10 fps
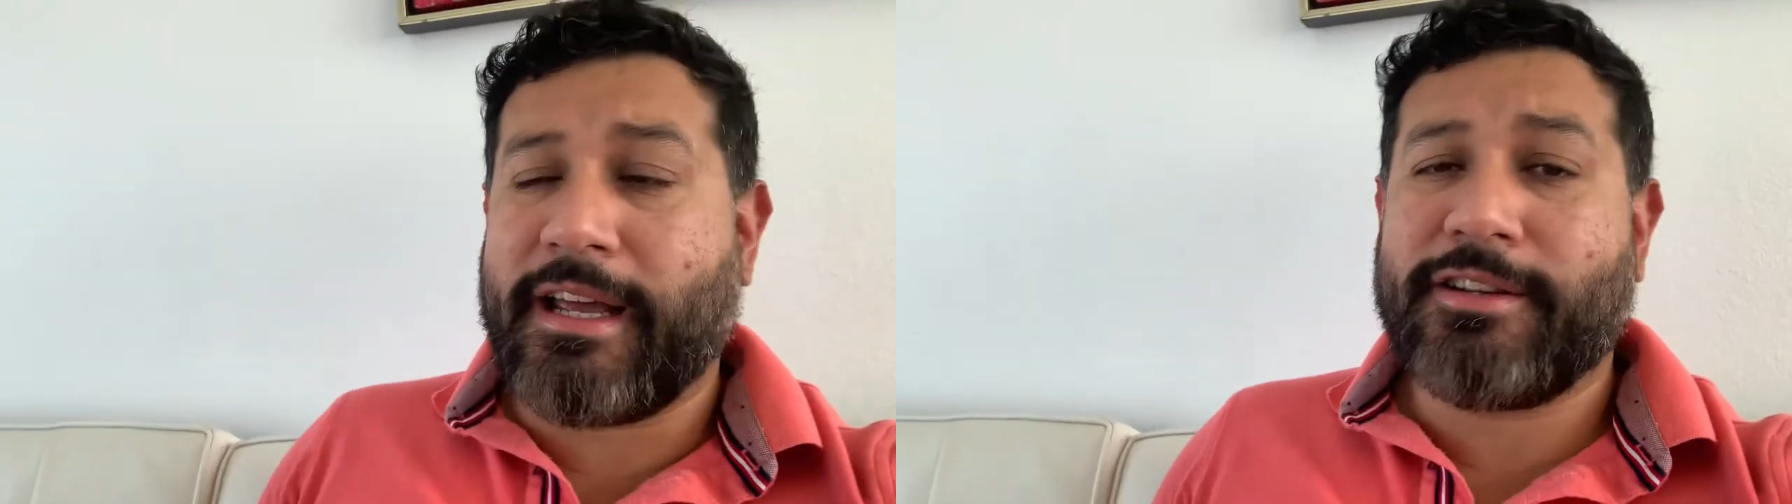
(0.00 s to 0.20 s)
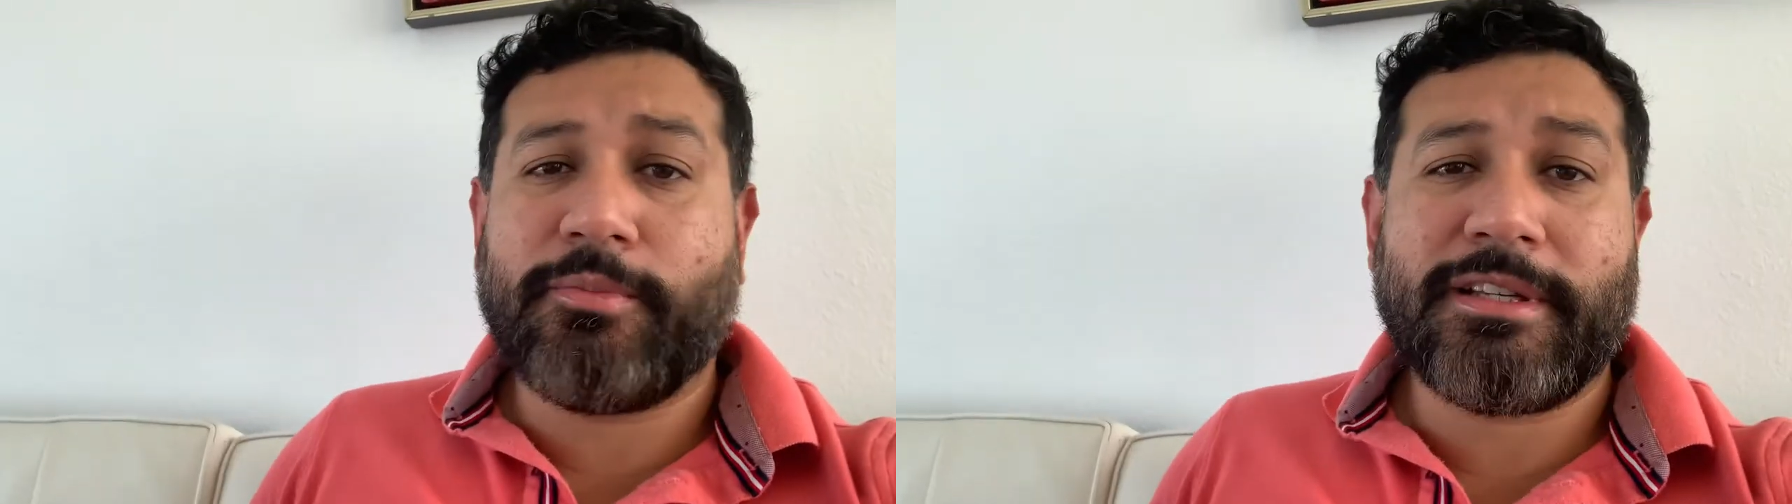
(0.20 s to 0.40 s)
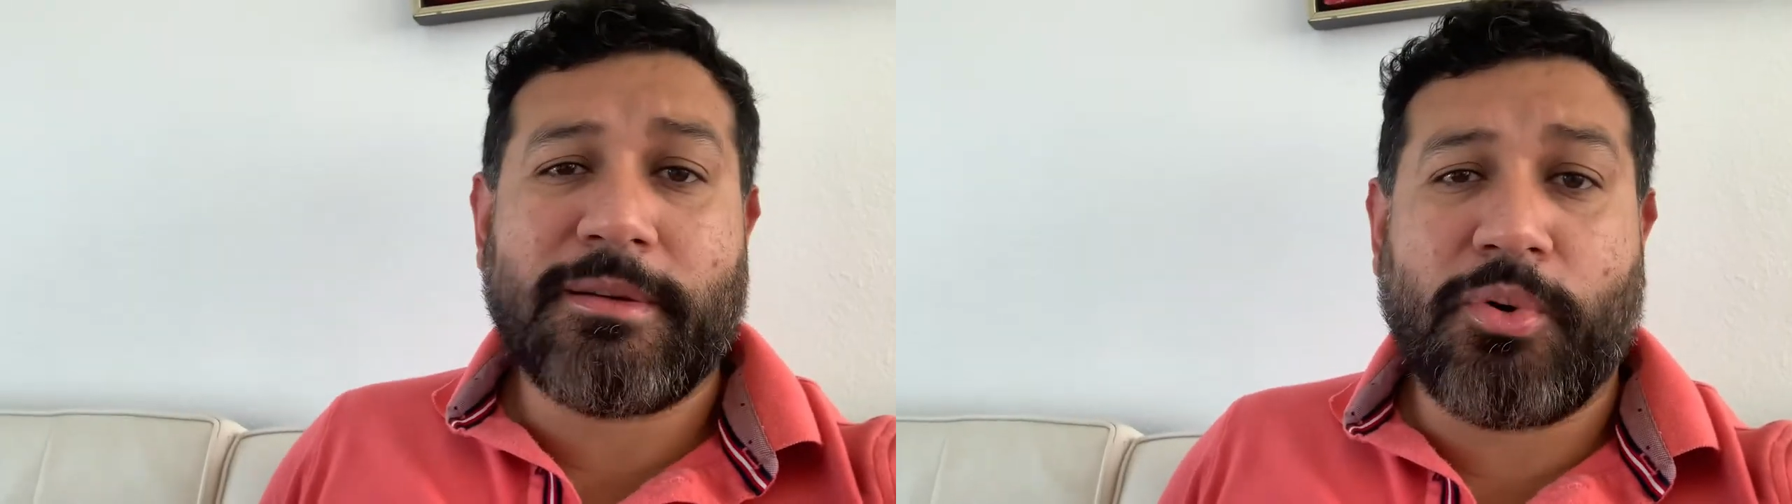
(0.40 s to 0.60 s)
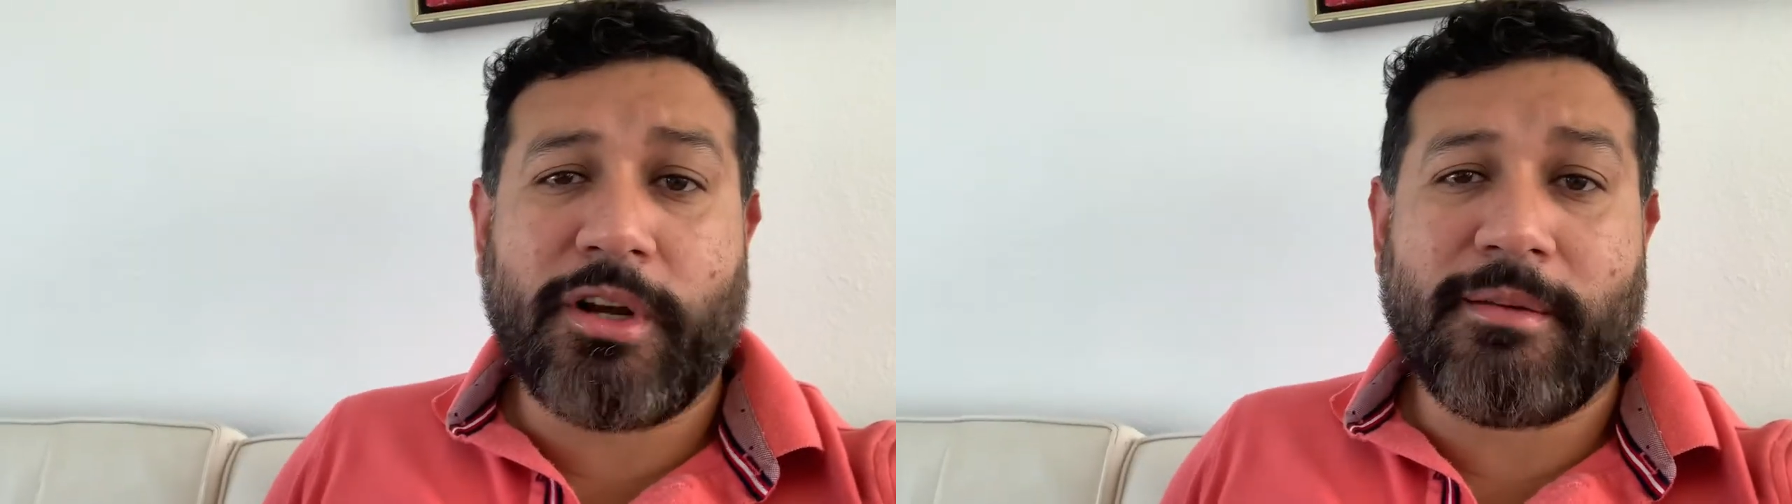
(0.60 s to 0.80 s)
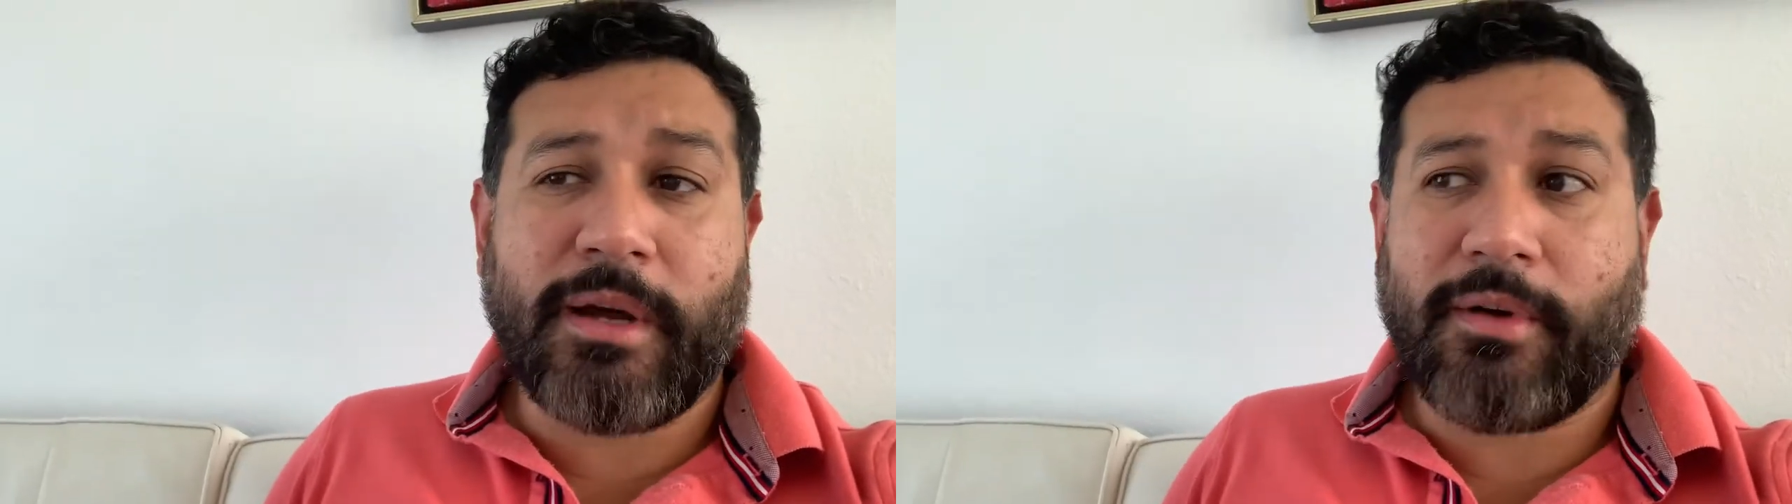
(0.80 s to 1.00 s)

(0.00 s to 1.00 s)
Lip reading: And you'll be supporting my